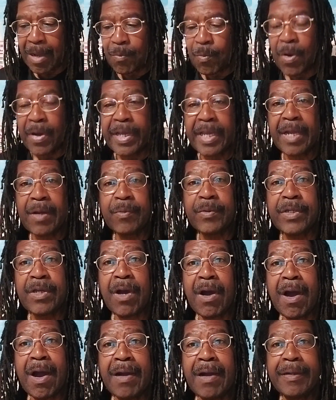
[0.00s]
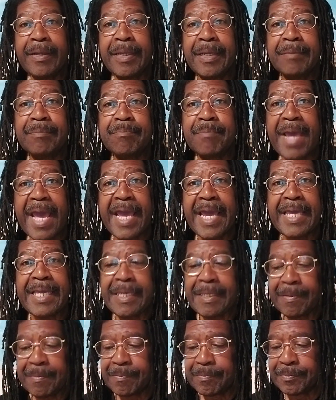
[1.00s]
Well, here we are in
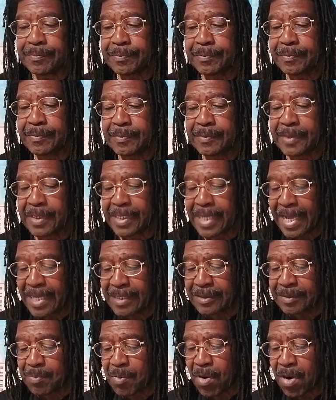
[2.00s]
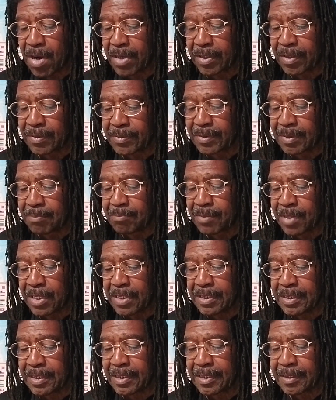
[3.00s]
May, the last part of the
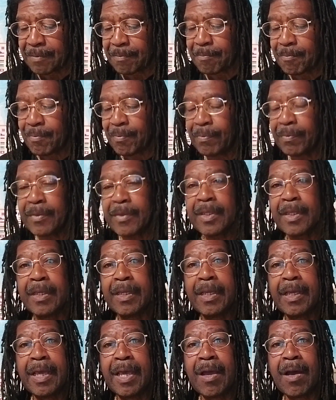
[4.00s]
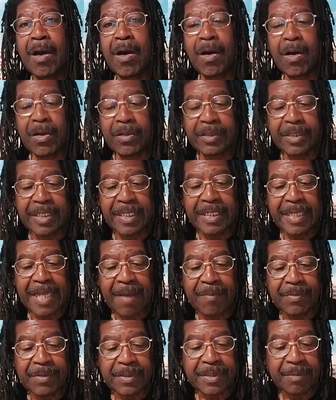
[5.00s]
month. On the
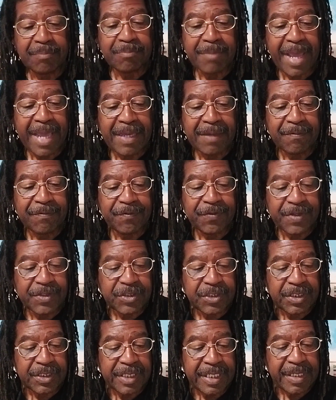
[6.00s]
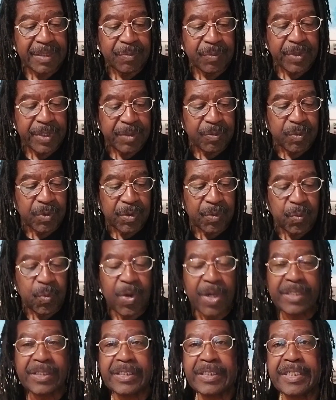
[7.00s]
11th of May, officially, we were
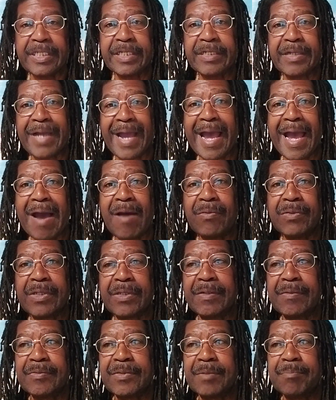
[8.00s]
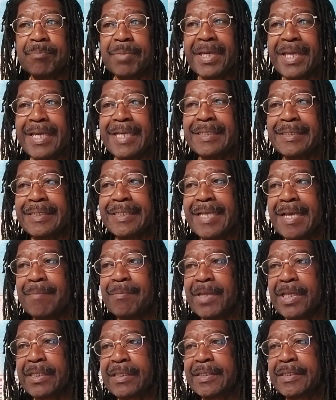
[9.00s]
1 year out of the
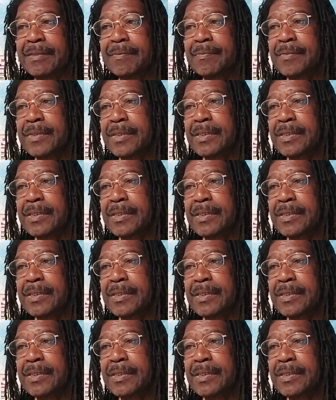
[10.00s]
pandemic,